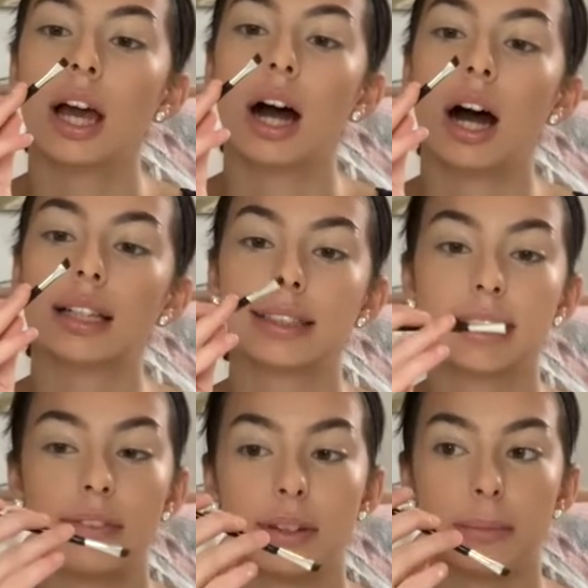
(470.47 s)

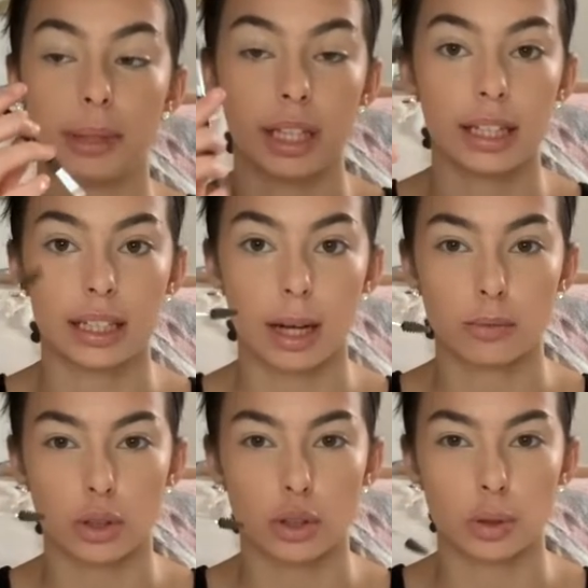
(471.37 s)
7B, and it comes
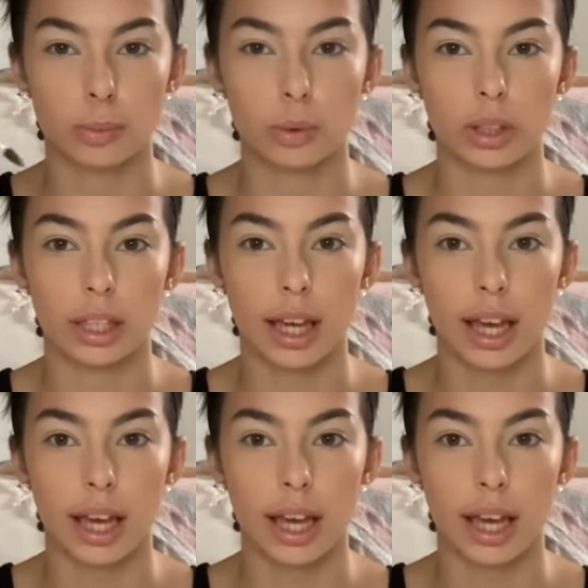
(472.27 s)
with a spoolie